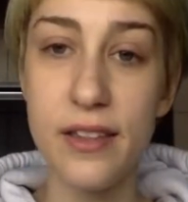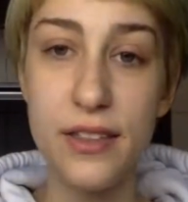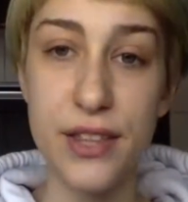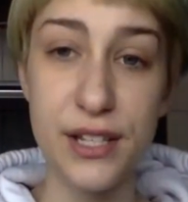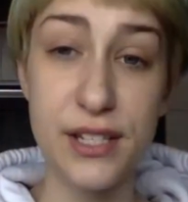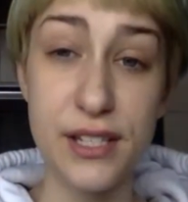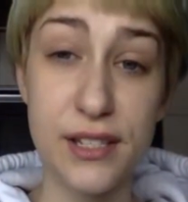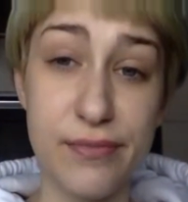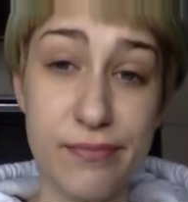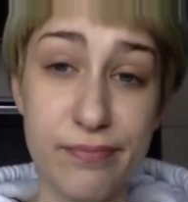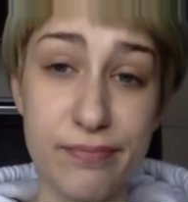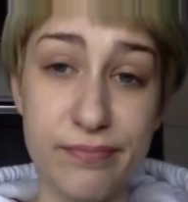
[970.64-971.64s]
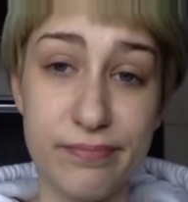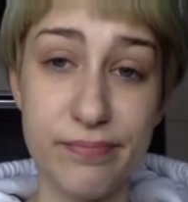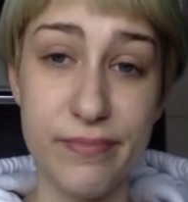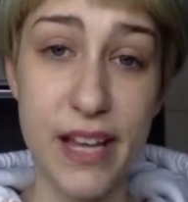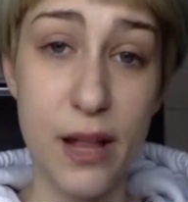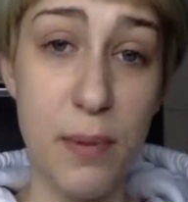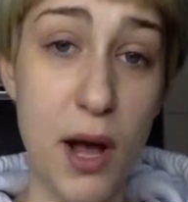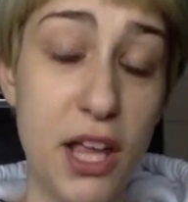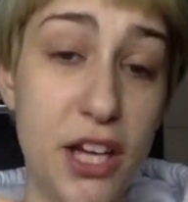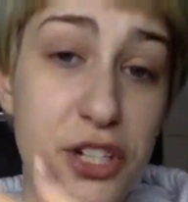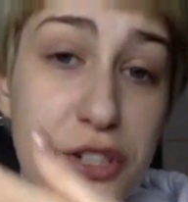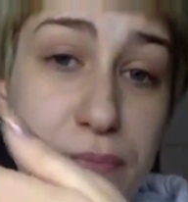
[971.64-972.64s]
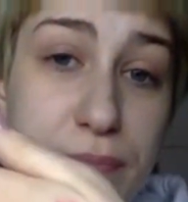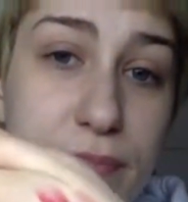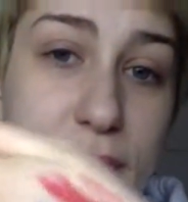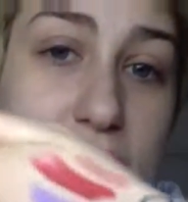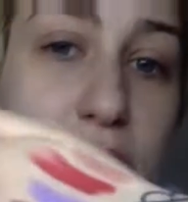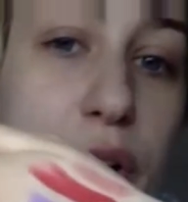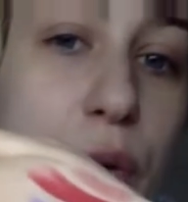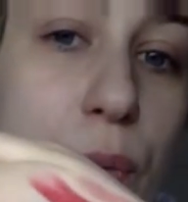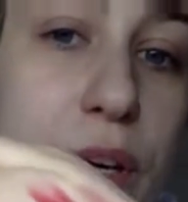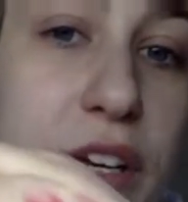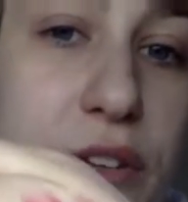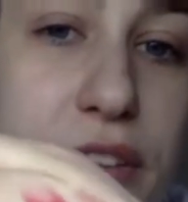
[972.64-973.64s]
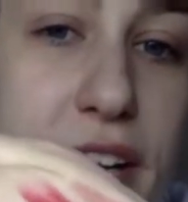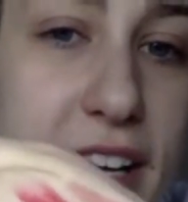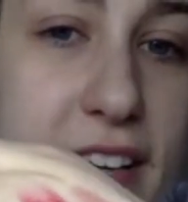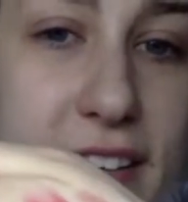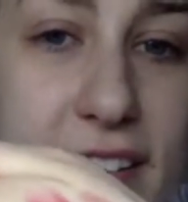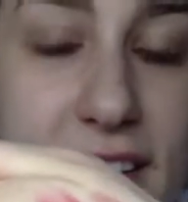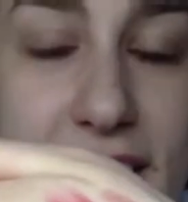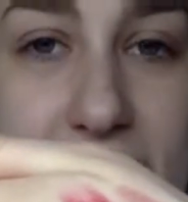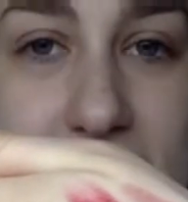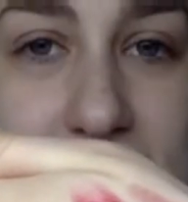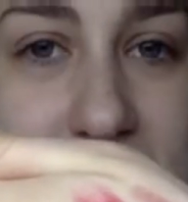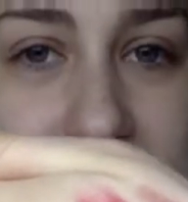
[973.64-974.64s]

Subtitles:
this nail polish. I don't know, what do you think? They